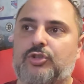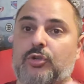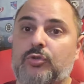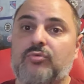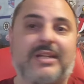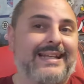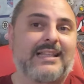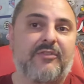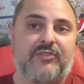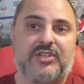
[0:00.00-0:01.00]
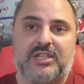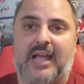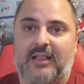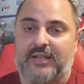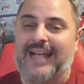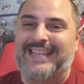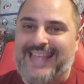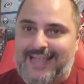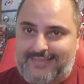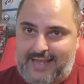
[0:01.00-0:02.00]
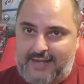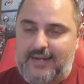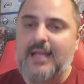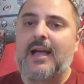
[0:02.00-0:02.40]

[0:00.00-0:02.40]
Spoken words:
so you need that physicality. I get that.